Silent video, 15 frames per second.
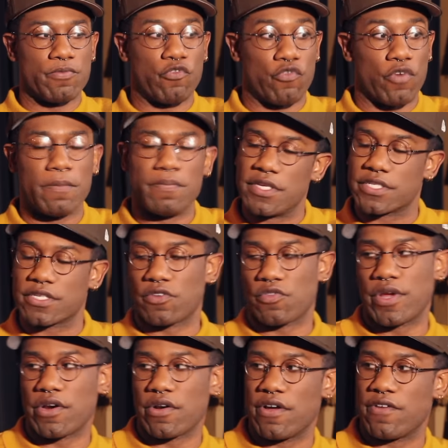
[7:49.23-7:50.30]
from this
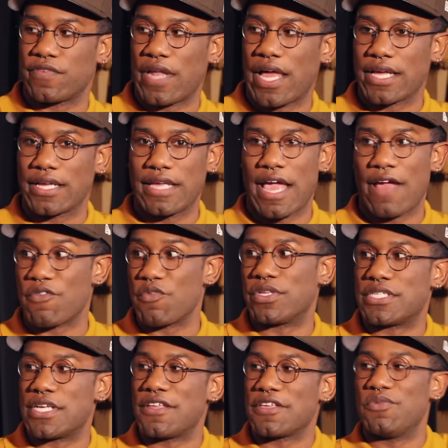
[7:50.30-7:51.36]
career of like everyone
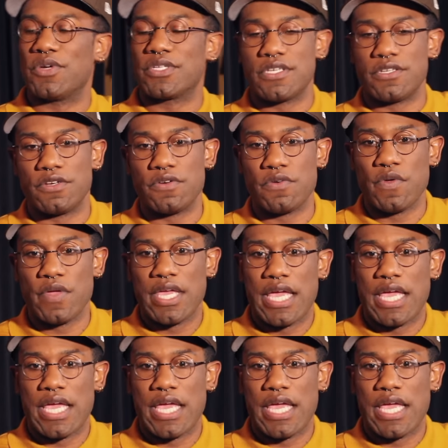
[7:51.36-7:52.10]
telling you what to do,